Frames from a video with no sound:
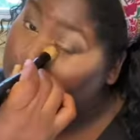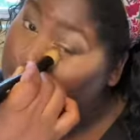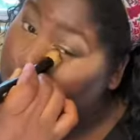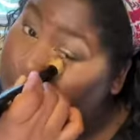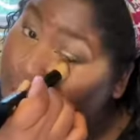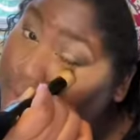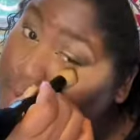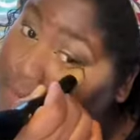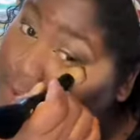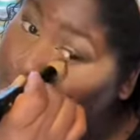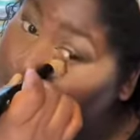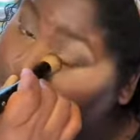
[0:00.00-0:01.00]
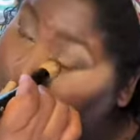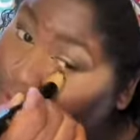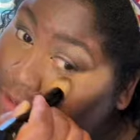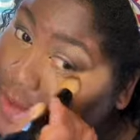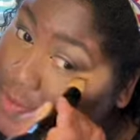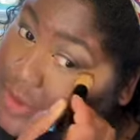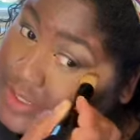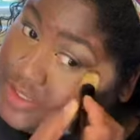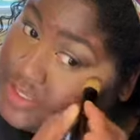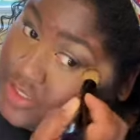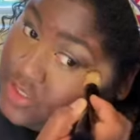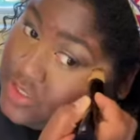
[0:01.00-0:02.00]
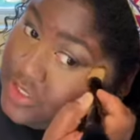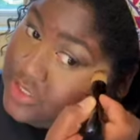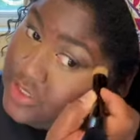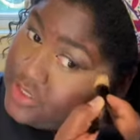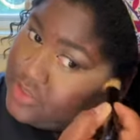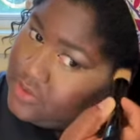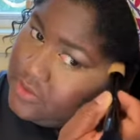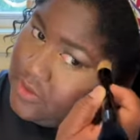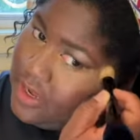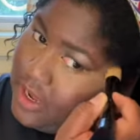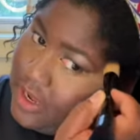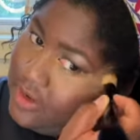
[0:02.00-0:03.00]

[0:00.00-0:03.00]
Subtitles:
it probably would have been in my best interest to